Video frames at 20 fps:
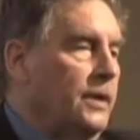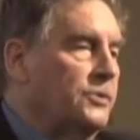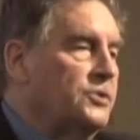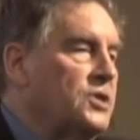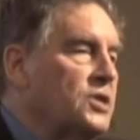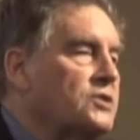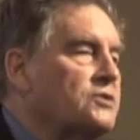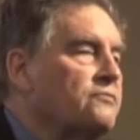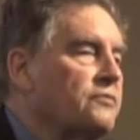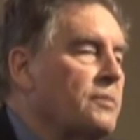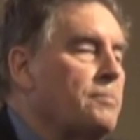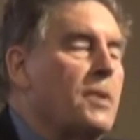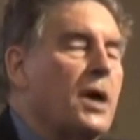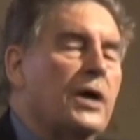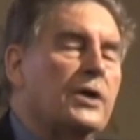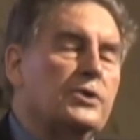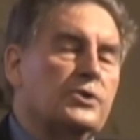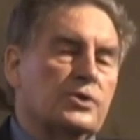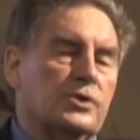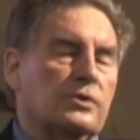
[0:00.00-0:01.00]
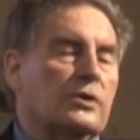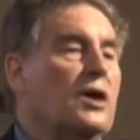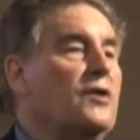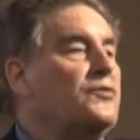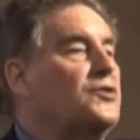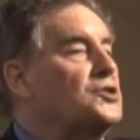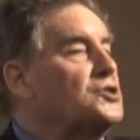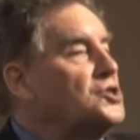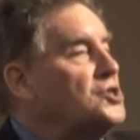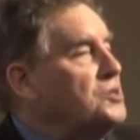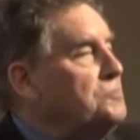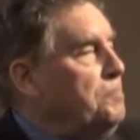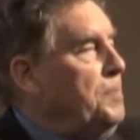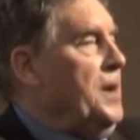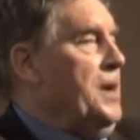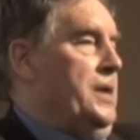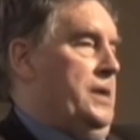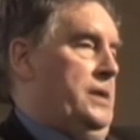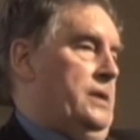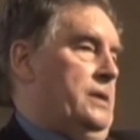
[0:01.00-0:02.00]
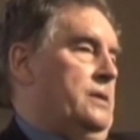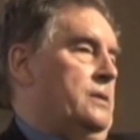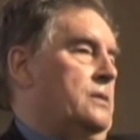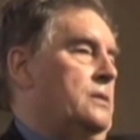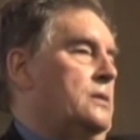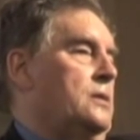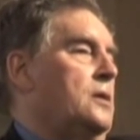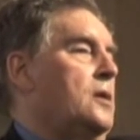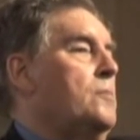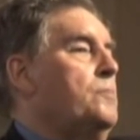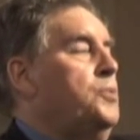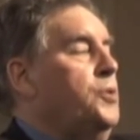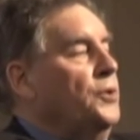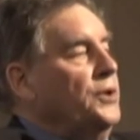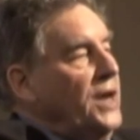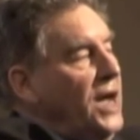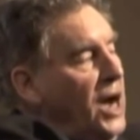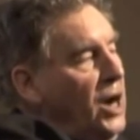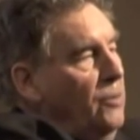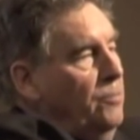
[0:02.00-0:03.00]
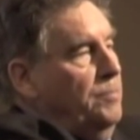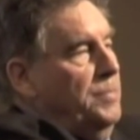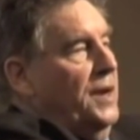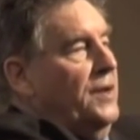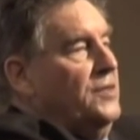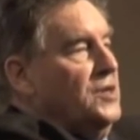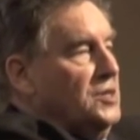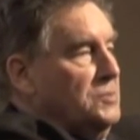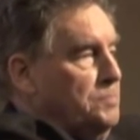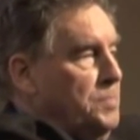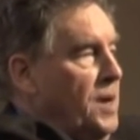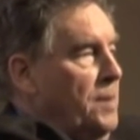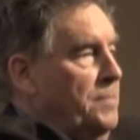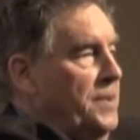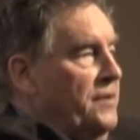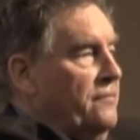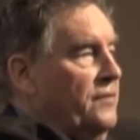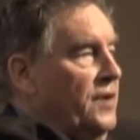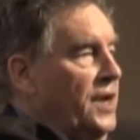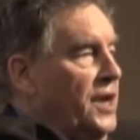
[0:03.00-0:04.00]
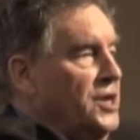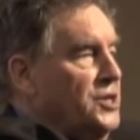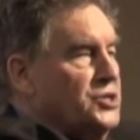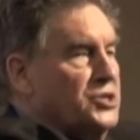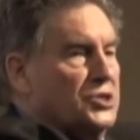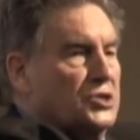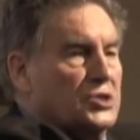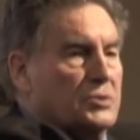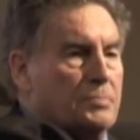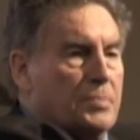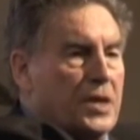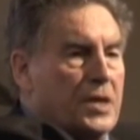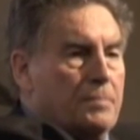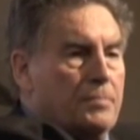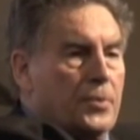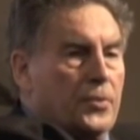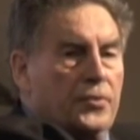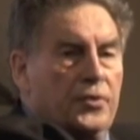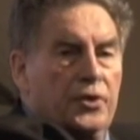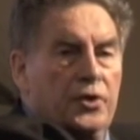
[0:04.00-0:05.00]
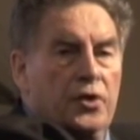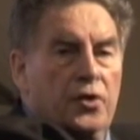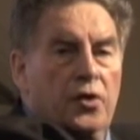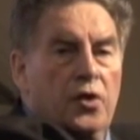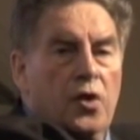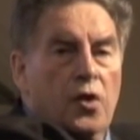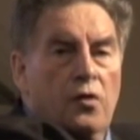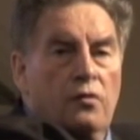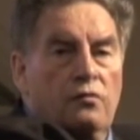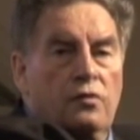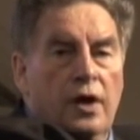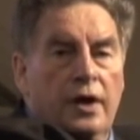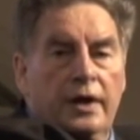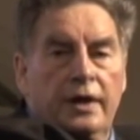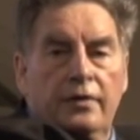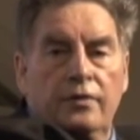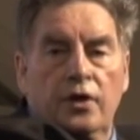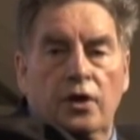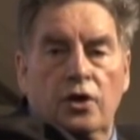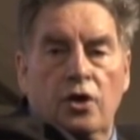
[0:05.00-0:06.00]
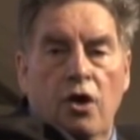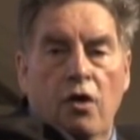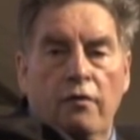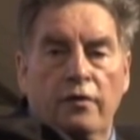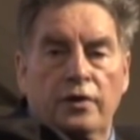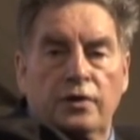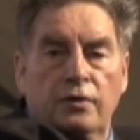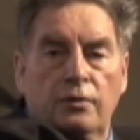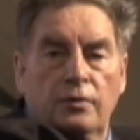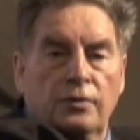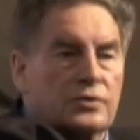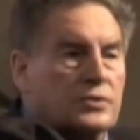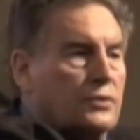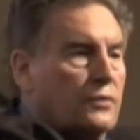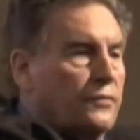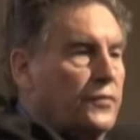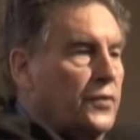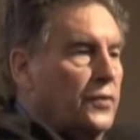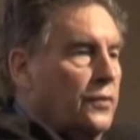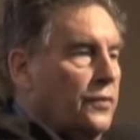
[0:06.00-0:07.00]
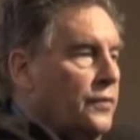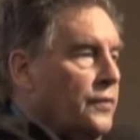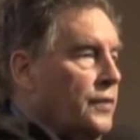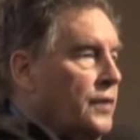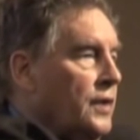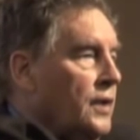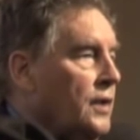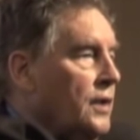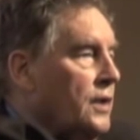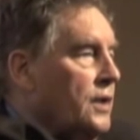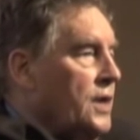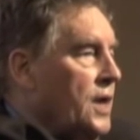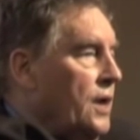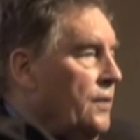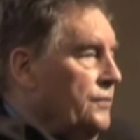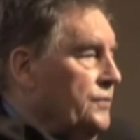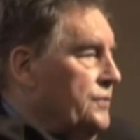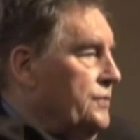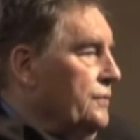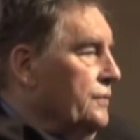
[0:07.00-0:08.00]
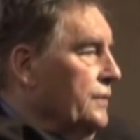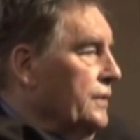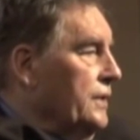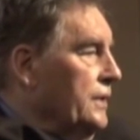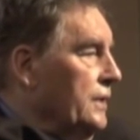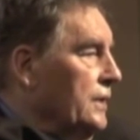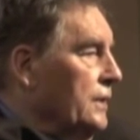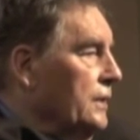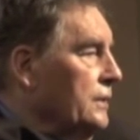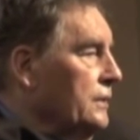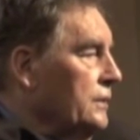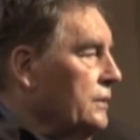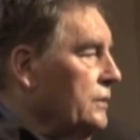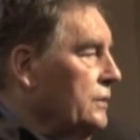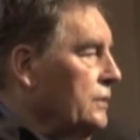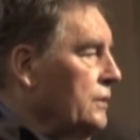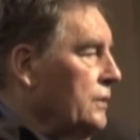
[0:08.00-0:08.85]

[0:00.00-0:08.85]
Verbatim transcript: Now, just to remind you, the spin put out by these public relations people that are running the corridors of your council here,